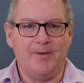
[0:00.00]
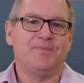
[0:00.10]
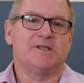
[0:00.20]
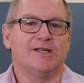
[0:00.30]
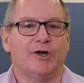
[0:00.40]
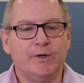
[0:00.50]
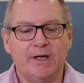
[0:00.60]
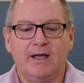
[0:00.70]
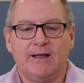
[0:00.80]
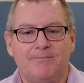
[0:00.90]
So
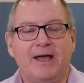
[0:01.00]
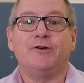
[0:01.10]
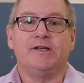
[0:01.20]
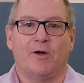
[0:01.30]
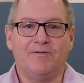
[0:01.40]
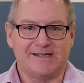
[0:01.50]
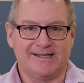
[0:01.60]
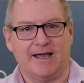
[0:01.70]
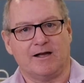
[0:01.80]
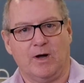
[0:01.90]
batteries
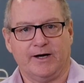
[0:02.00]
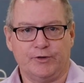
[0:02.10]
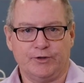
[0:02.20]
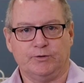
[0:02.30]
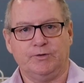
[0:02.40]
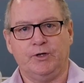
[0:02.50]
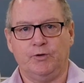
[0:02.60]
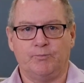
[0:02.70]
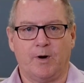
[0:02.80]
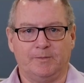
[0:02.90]
obviously are quite crucial.
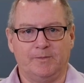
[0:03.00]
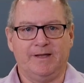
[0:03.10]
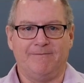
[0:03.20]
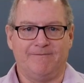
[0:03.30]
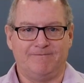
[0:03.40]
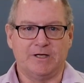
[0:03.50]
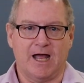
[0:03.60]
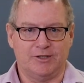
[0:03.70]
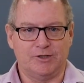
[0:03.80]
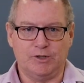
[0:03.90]
You probably
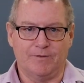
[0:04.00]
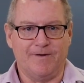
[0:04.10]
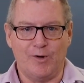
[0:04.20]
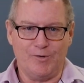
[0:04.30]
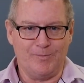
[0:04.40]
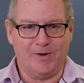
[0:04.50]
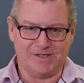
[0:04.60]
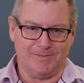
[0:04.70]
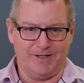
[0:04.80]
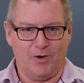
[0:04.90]
charged your phone,
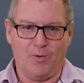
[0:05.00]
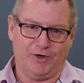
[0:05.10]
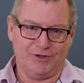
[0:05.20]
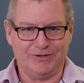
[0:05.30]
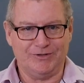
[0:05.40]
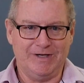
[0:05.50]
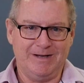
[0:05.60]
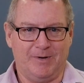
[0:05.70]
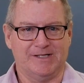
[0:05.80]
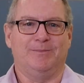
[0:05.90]
possibly your watch,
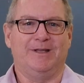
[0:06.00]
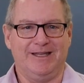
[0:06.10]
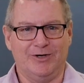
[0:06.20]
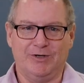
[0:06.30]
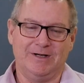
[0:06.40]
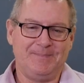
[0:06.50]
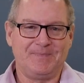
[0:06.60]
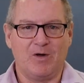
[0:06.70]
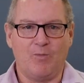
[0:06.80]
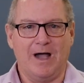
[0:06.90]
possibly your
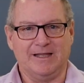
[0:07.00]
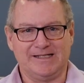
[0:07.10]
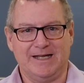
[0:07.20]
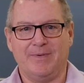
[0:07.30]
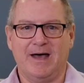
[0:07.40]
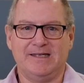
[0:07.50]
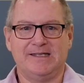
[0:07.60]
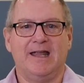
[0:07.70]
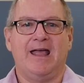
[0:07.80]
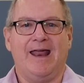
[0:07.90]
wireless
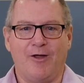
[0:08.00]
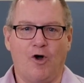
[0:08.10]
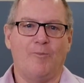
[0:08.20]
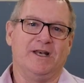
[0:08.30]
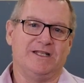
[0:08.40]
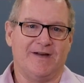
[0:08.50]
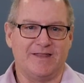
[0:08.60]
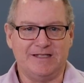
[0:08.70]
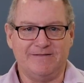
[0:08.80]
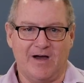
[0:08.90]
earbuds, and a whole bunch of
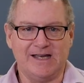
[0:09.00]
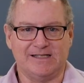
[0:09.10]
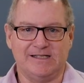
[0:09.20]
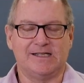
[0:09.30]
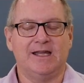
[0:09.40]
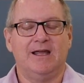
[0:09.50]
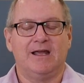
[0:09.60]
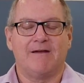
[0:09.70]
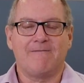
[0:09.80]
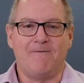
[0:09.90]
other devices
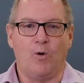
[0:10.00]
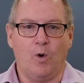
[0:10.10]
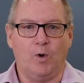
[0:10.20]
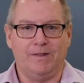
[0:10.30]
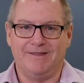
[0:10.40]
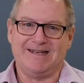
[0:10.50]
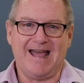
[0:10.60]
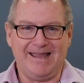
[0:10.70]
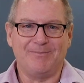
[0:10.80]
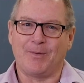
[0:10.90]
for the
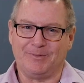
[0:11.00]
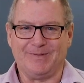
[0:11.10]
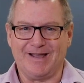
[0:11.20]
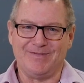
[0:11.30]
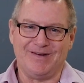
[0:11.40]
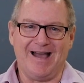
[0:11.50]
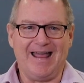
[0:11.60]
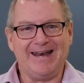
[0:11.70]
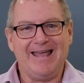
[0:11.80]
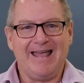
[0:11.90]
day, probably
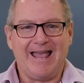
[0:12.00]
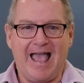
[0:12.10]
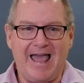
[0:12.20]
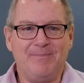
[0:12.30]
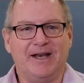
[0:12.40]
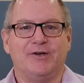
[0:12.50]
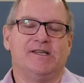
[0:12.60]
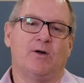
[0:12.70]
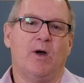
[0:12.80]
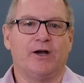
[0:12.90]
overnight, and
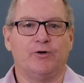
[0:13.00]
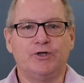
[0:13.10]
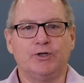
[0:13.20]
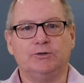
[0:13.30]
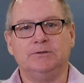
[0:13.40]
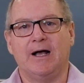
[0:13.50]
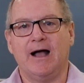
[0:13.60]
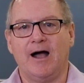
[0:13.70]
batteries are quite crucial.